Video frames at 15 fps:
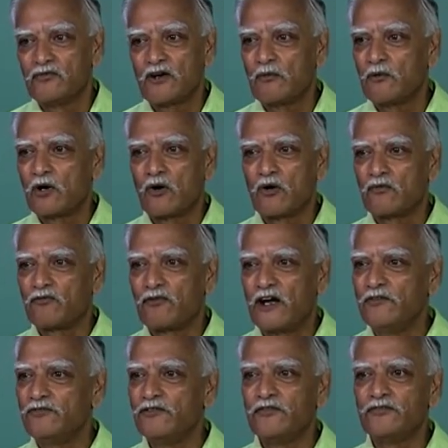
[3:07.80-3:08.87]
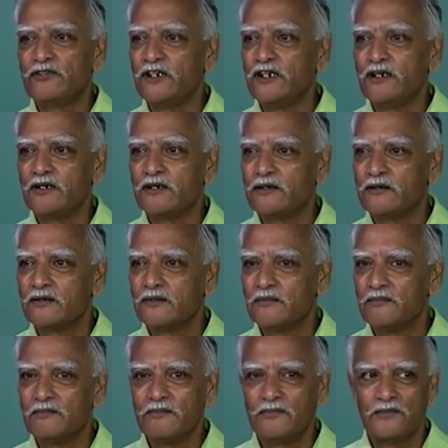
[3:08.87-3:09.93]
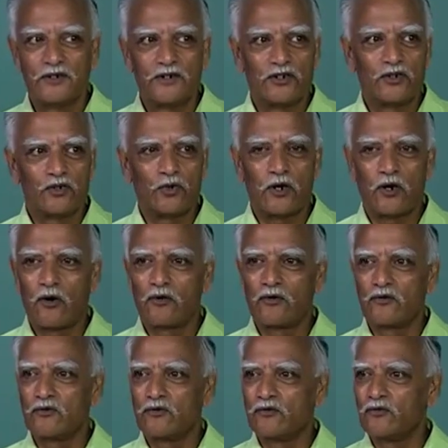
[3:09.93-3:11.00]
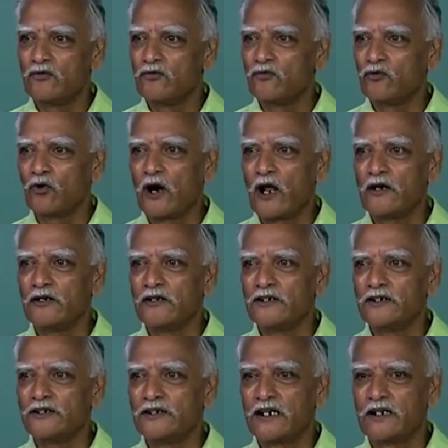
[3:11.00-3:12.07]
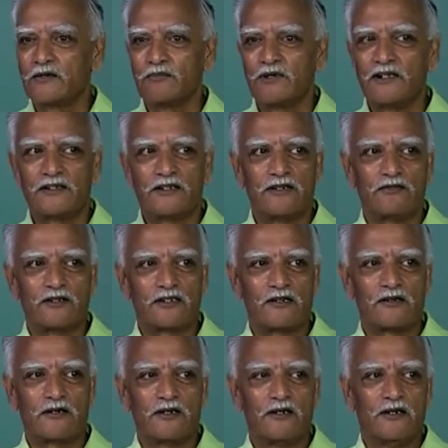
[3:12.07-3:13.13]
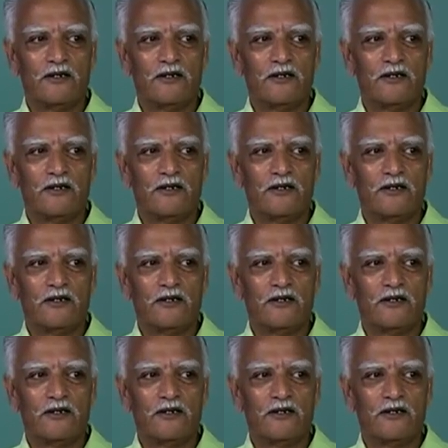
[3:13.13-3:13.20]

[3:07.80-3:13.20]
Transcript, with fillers: from around five fifty to around four hundred ten B C was a